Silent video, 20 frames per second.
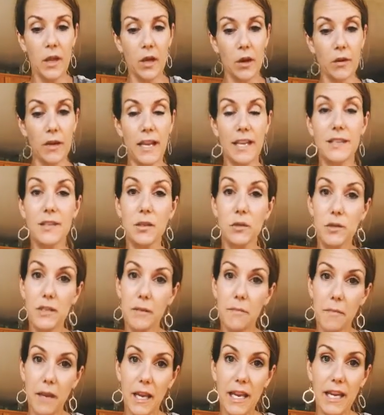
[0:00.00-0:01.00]
Okay, so
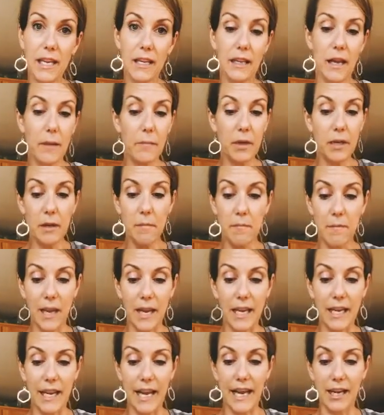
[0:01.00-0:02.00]
I'm going to
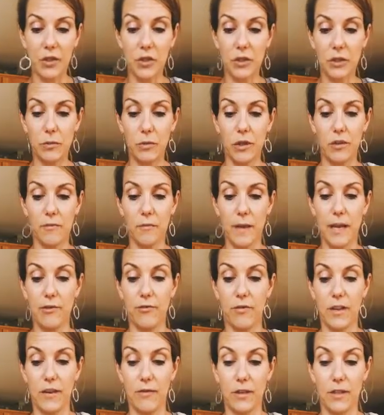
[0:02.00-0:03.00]
make actually one of my
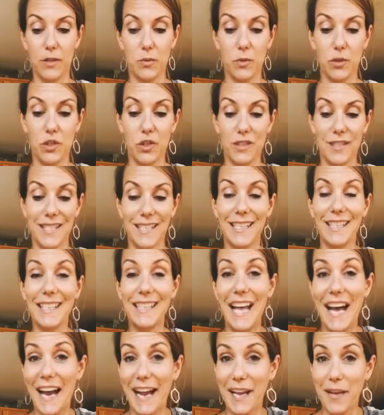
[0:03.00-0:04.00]
favorites, which is
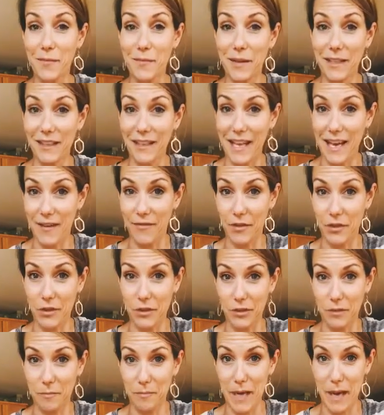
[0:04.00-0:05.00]
lime,
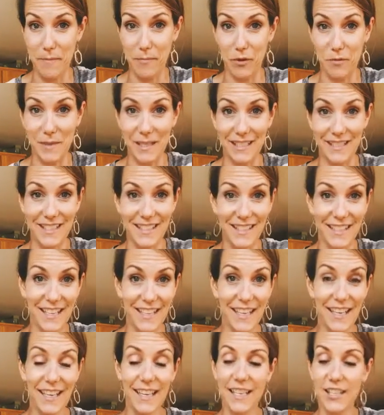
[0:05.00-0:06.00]
lavender, and peppermint.
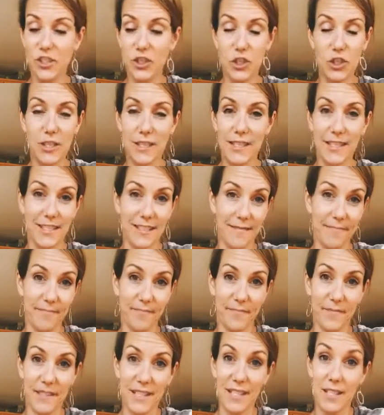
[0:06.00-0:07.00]
It's just
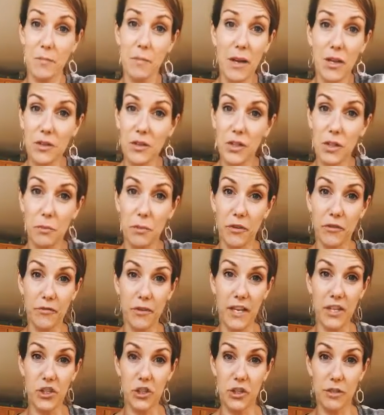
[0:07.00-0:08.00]
smells super
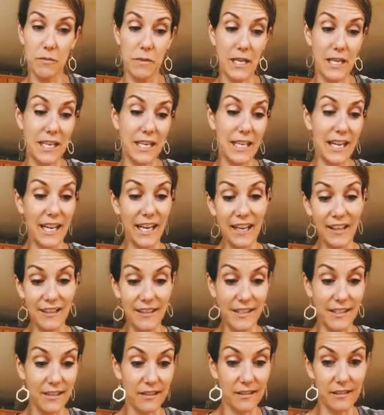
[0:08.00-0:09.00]
fresh to me, and
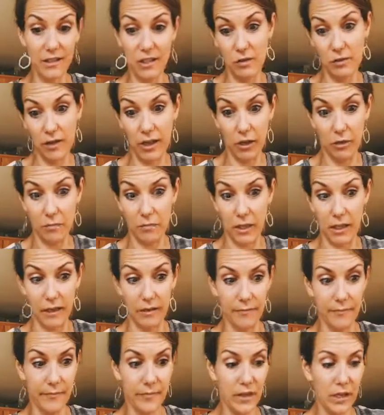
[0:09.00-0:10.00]
it's going to help
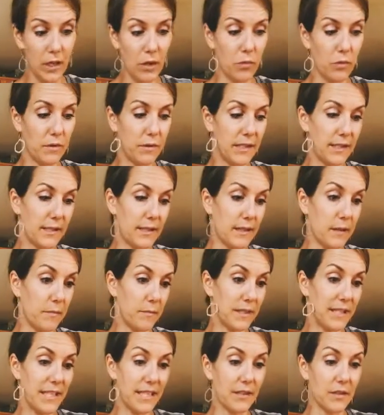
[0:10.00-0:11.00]
me with some
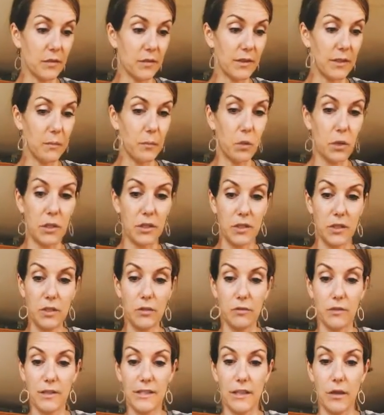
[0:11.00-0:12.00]
seasonal support
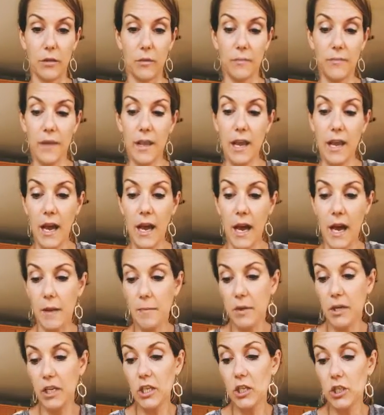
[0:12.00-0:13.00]
too. So
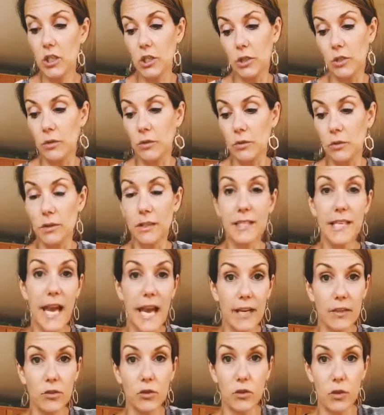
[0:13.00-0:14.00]
I'm going to do
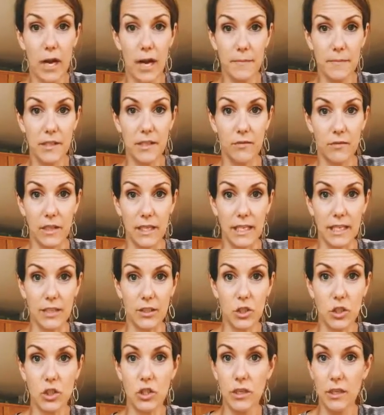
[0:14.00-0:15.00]
10 drops of
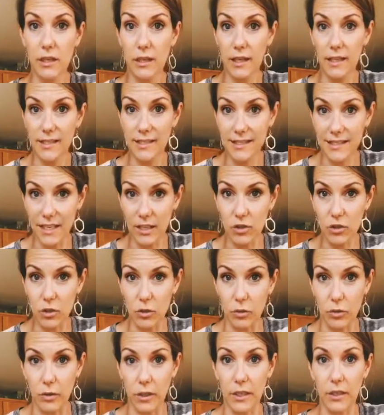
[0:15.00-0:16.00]
each
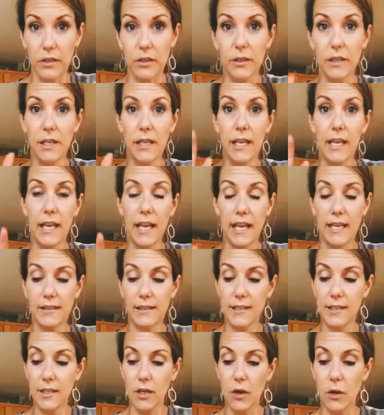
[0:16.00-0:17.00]
essential oil. And
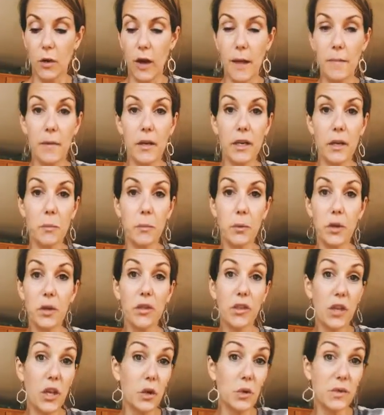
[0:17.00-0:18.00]
so I'm going to
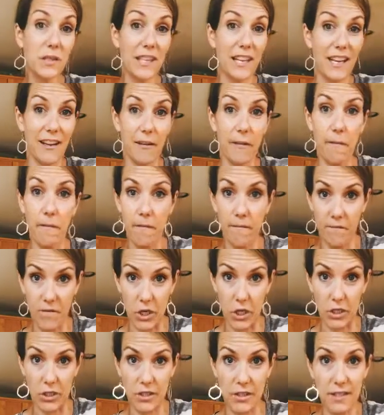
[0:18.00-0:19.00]
put those in
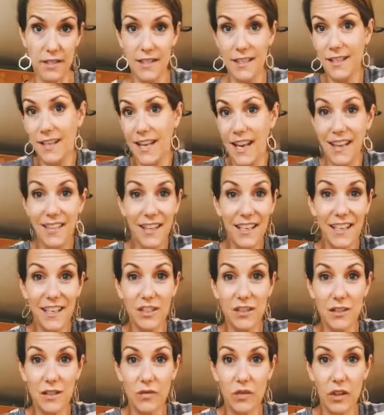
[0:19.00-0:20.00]
first, and then I
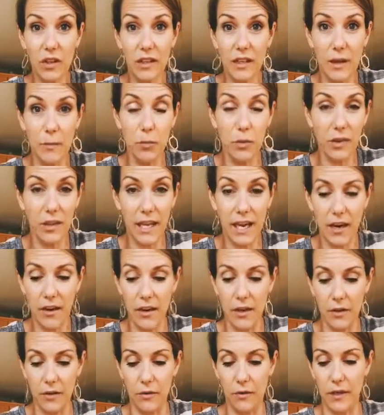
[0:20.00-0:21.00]
just fill it up with
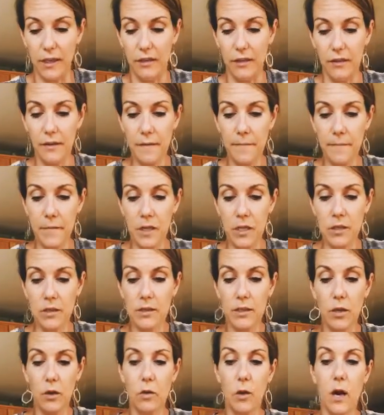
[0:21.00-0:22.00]
carrier oil.
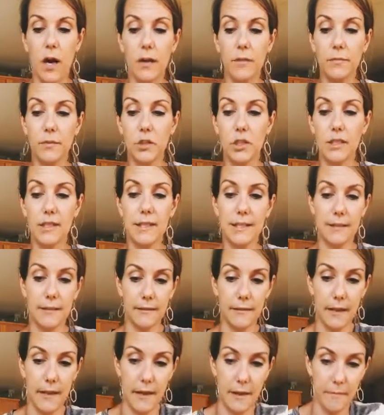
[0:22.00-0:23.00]
So I'll just,
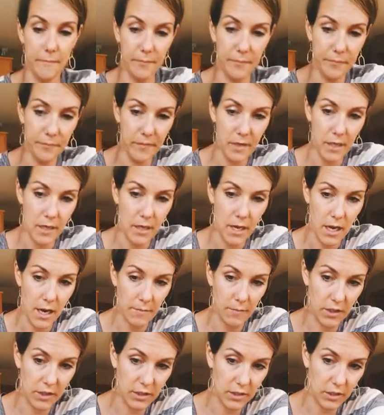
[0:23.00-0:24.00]
I'm
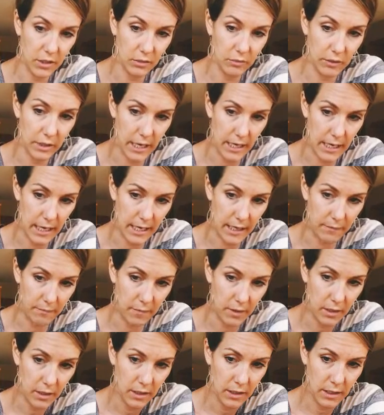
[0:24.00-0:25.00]
going to do
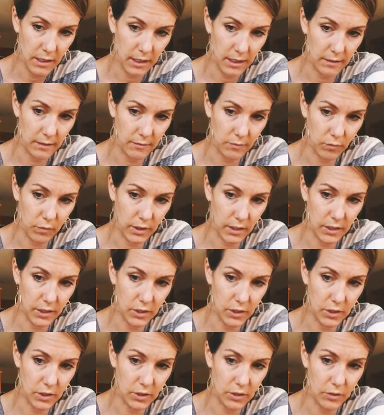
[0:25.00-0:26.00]
lime, and 1,
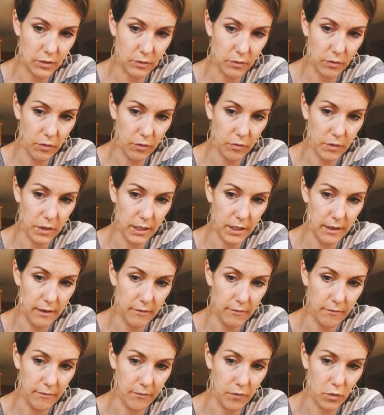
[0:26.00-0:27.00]
2,
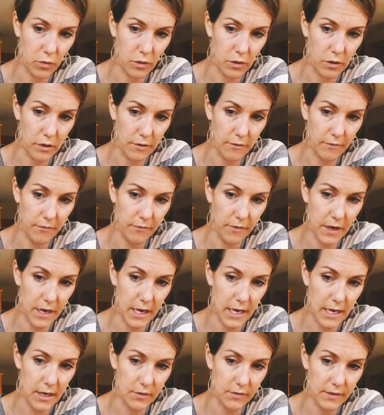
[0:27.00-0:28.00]
3, 4,
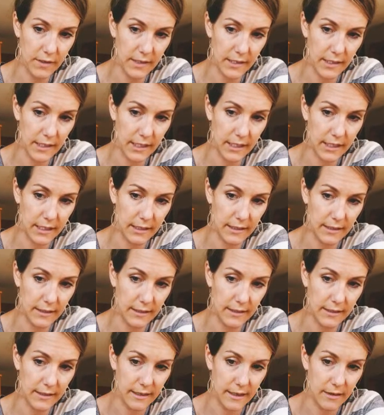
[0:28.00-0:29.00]
5, 6,
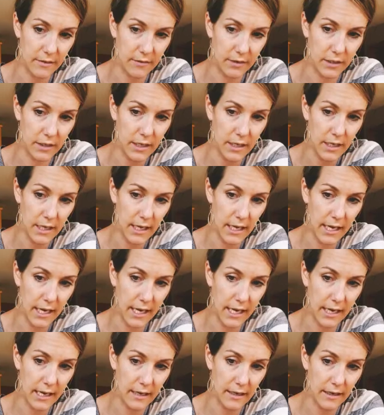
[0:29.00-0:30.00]
7,
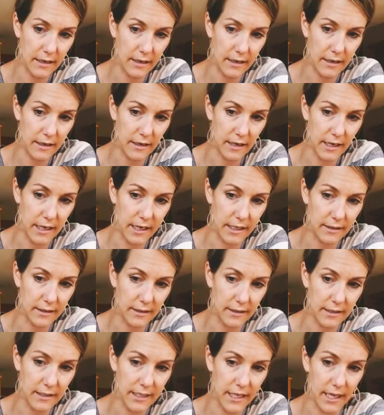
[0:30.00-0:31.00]
8,
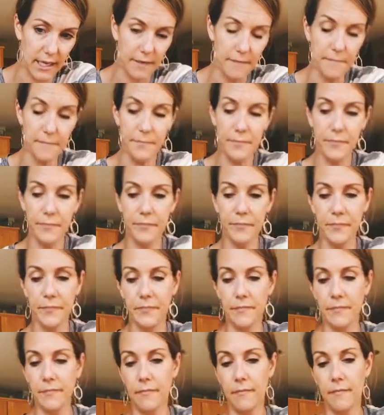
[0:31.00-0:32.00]
9, 10
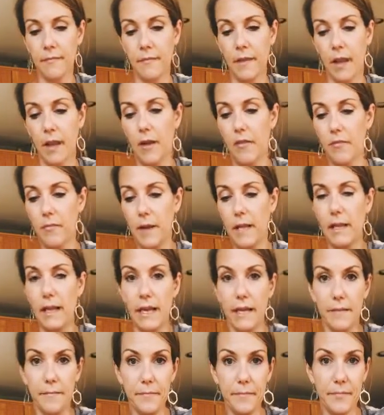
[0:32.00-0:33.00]
of my
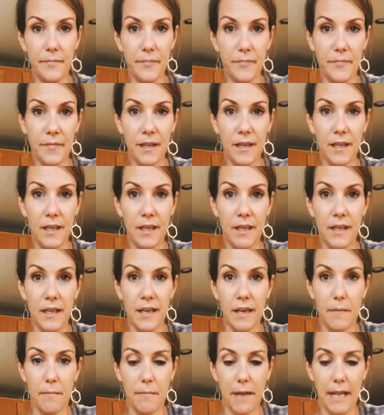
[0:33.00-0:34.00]
lime,
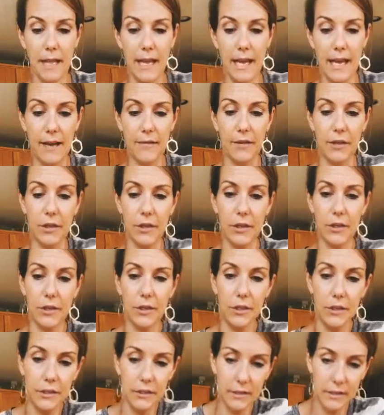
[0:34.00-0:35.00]
my
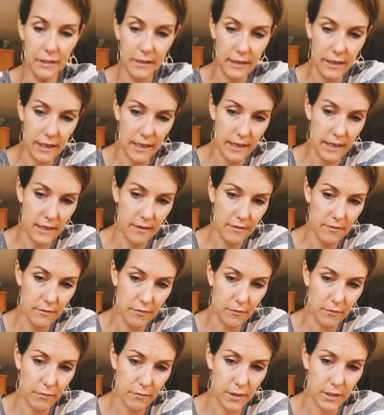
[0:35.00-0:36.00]
lavender, okay,
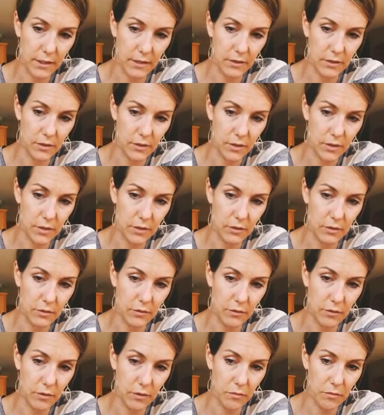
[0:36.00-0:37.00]
1,
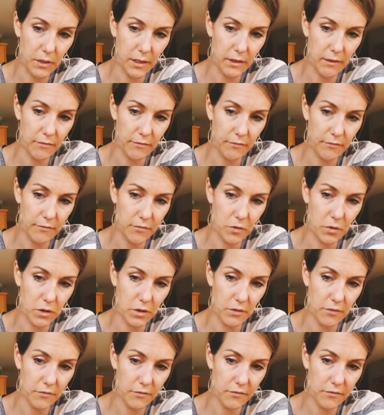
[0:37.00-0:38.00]
2, 3,
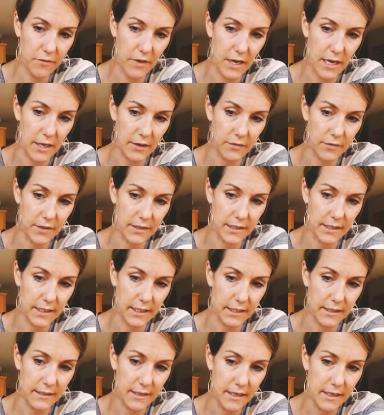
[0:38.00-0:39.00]
4, 5,
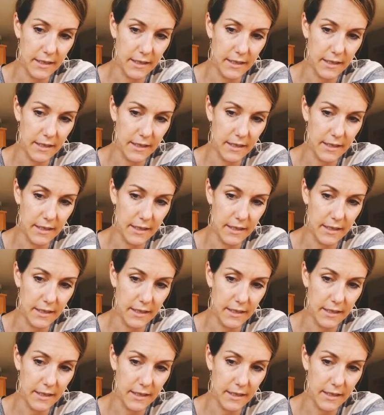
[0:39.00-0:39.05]
6,